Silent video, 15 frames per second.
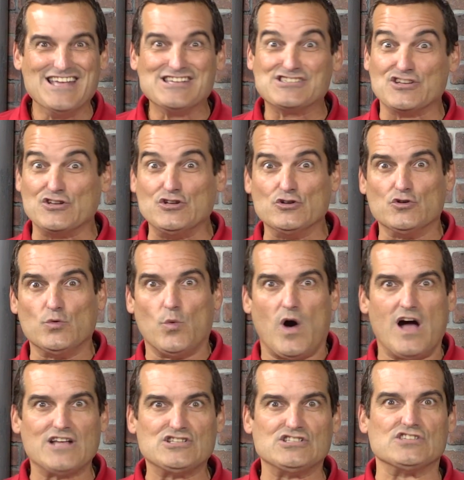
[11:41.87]
So you'll
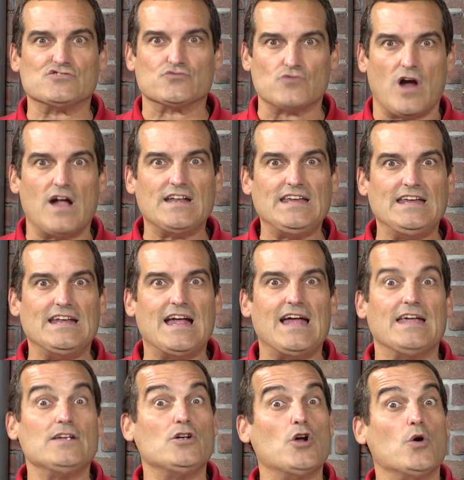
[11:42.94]
watch as Ronnie and
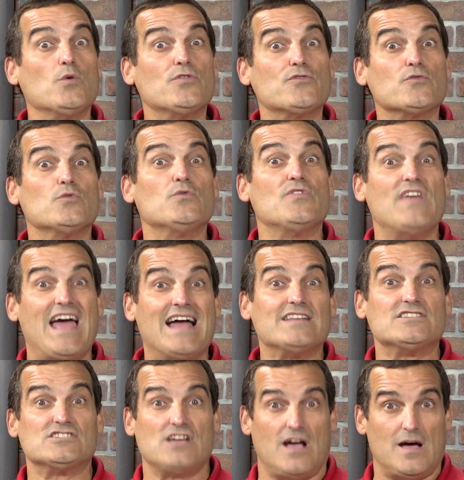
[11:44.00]
I go through
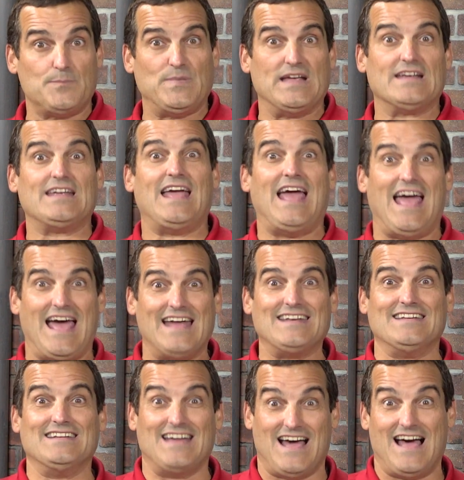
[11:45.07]
that topic at
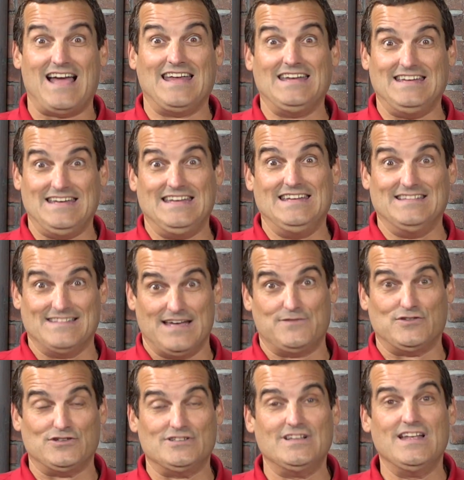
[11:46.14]
an IE
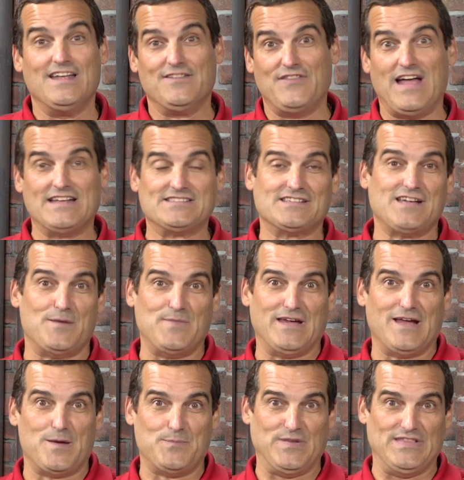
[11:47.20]
level. That's
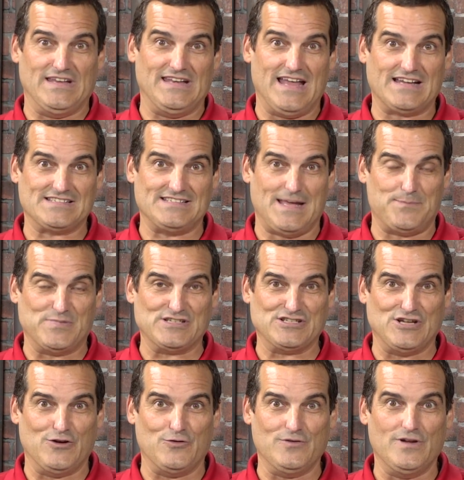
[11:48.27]
coming up in the next
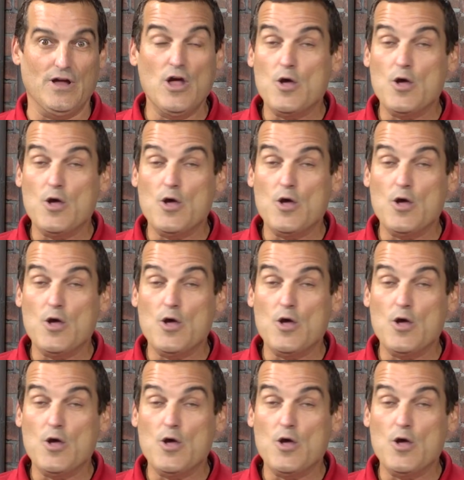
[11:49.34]
episode.